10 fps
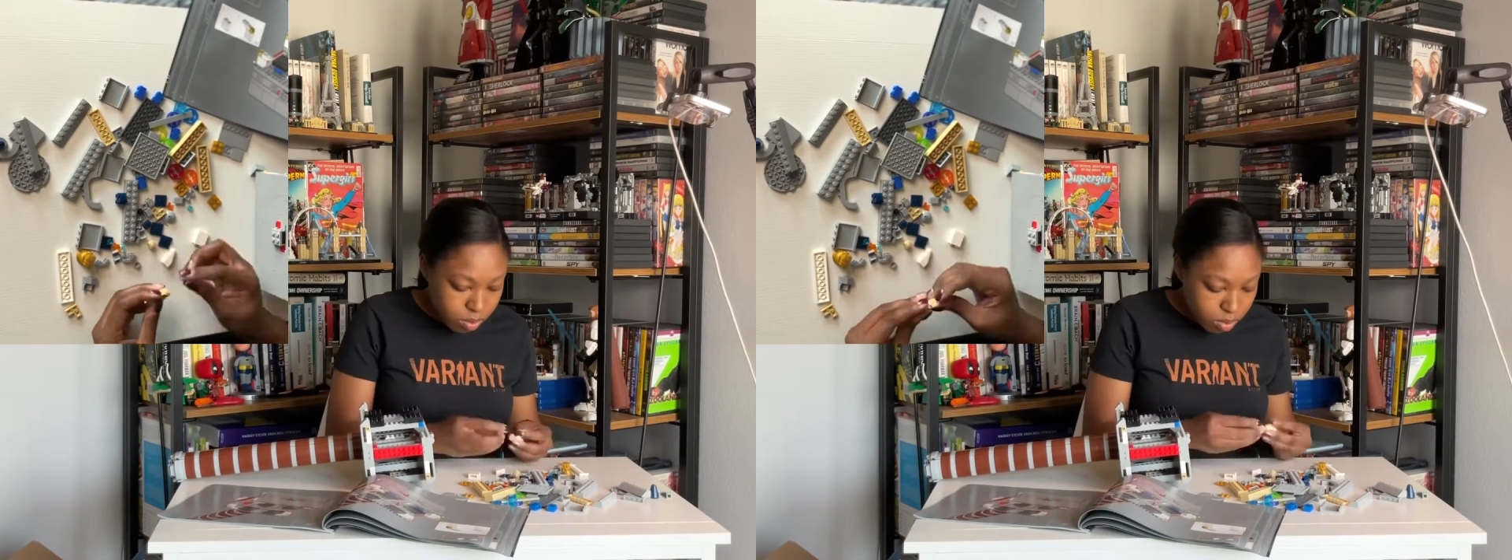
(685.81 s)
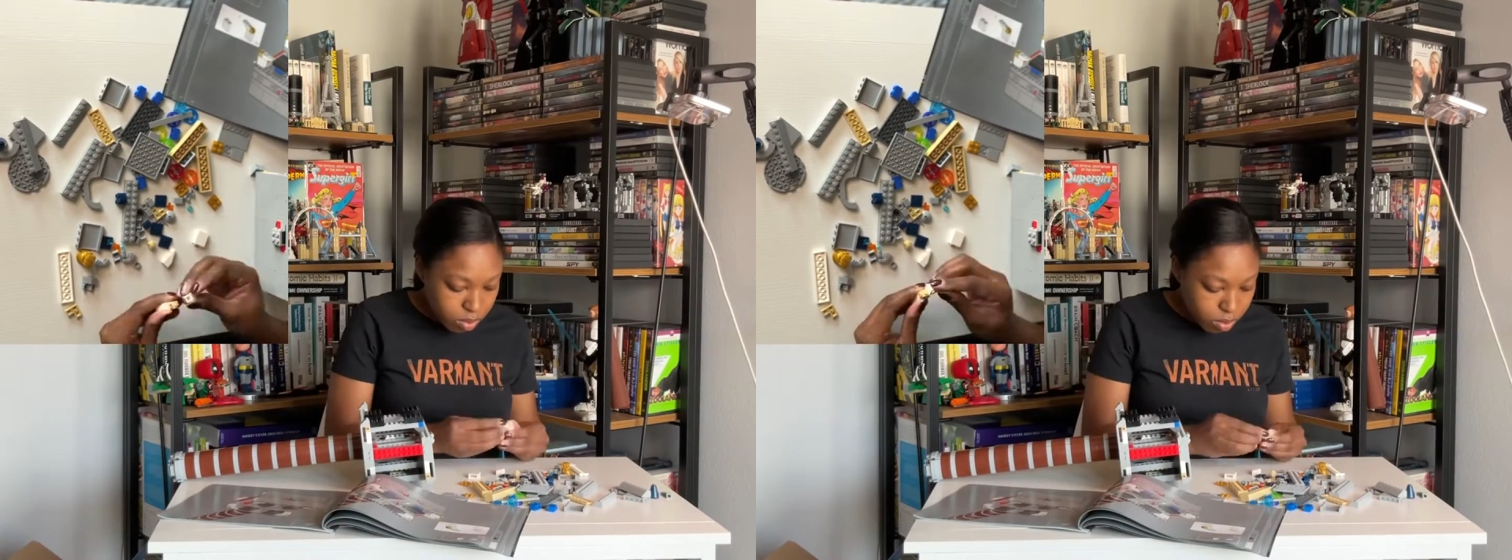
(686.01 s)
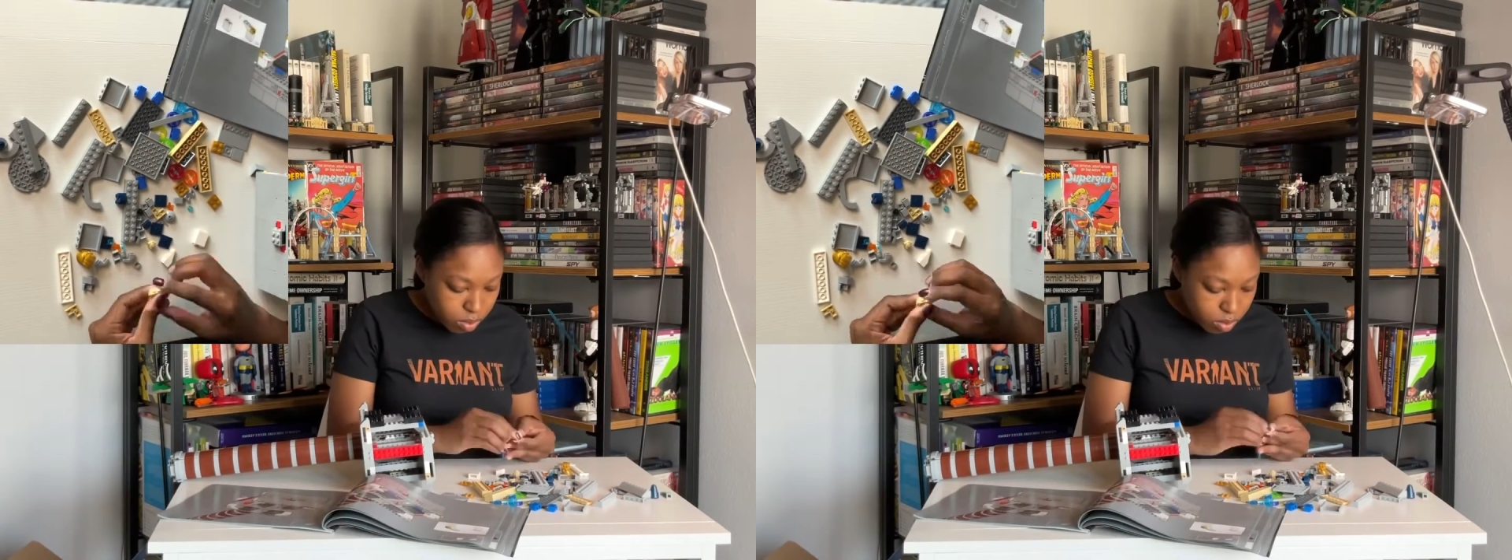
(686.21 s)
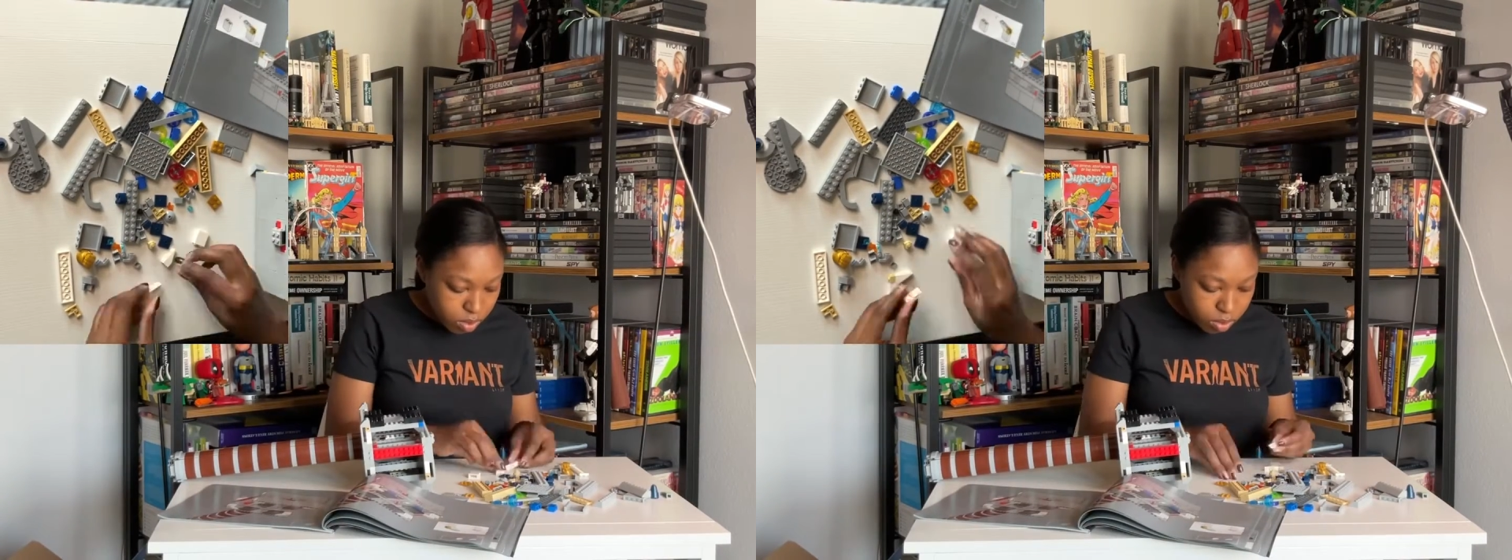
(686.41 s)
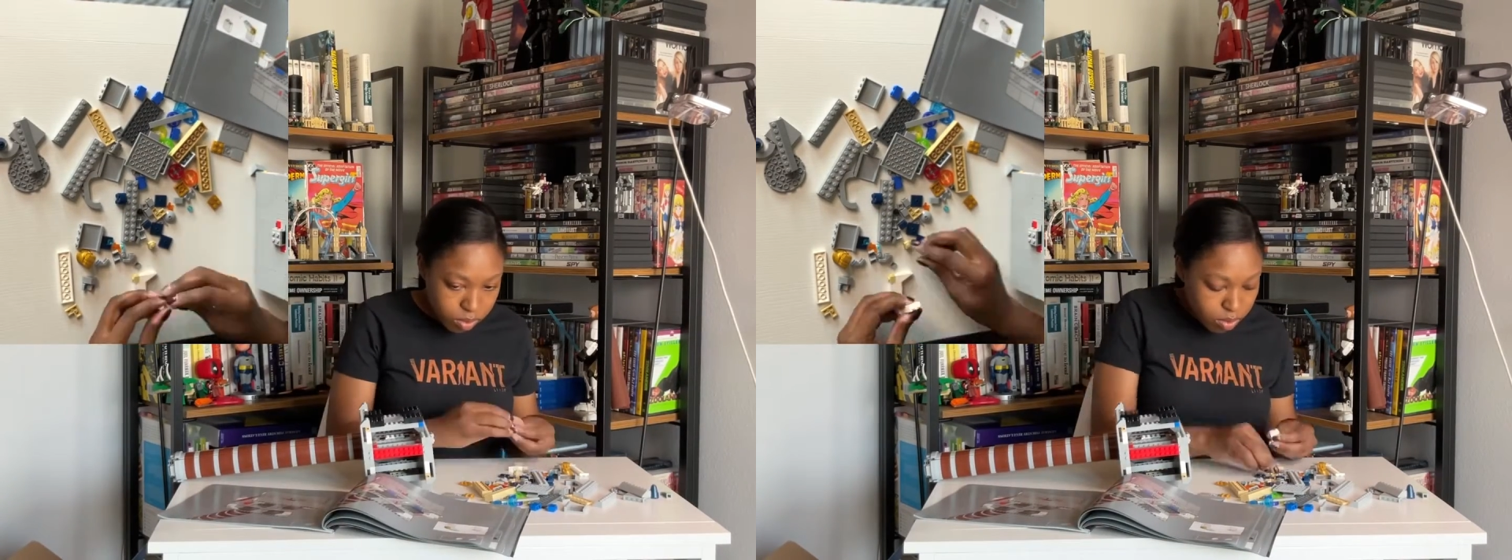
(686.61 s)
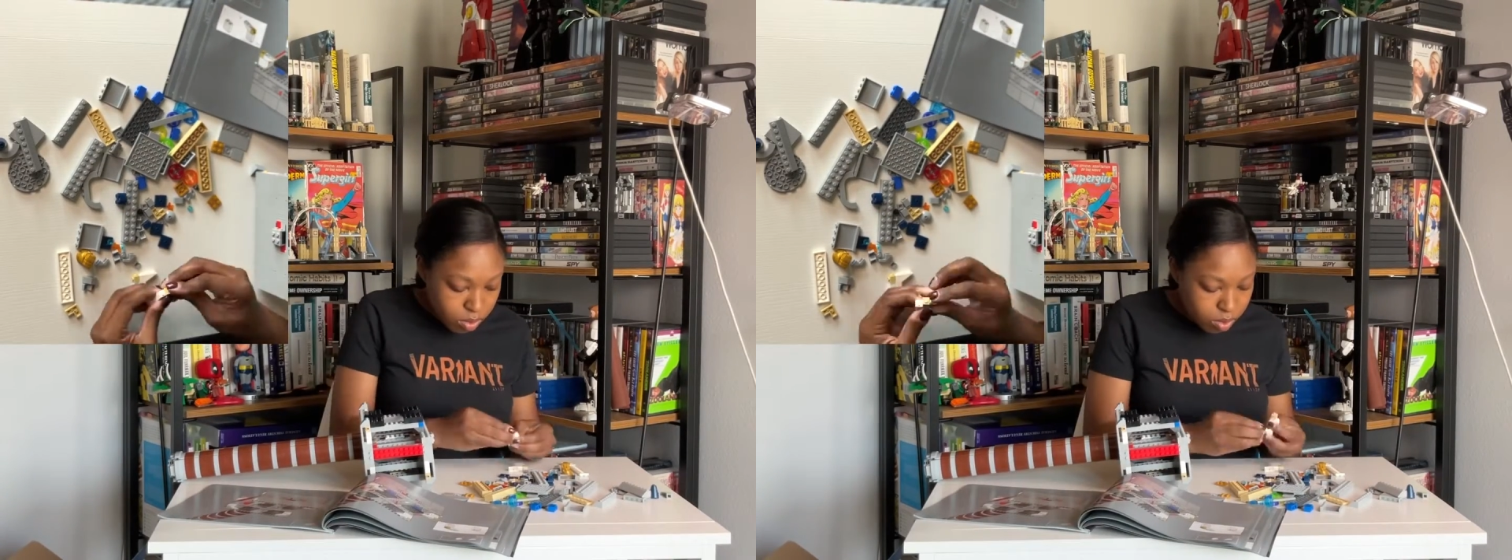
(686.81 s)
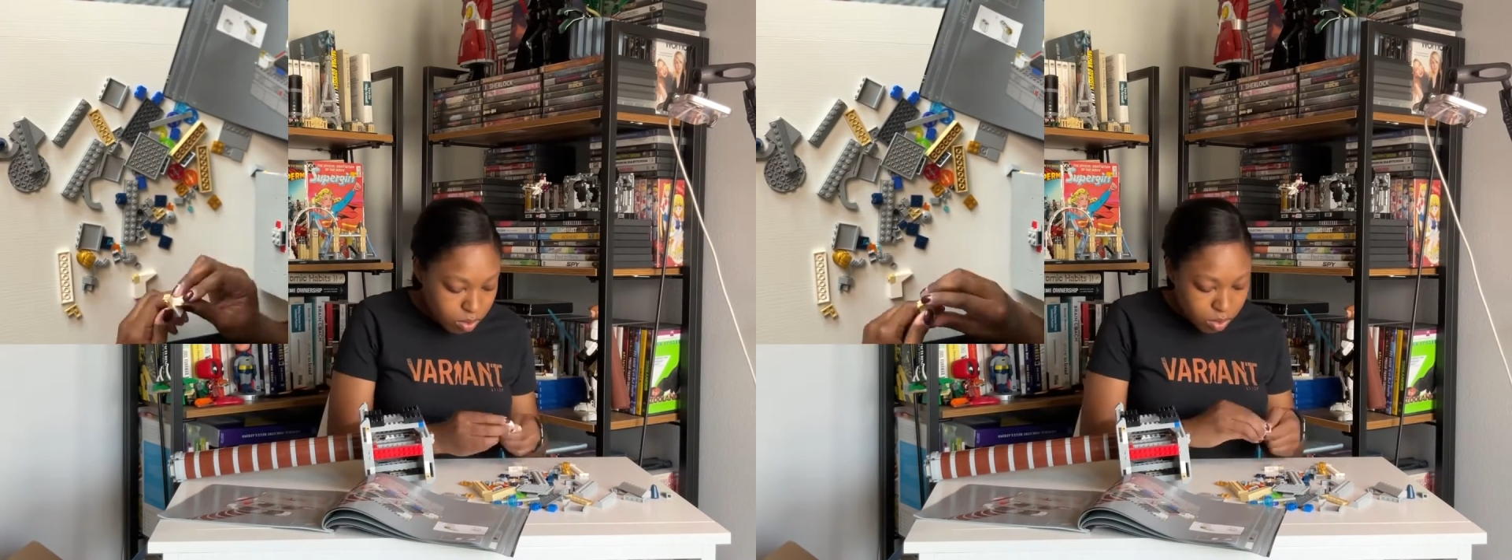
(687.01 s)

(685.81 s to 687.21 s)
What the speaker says: yeah, thanks.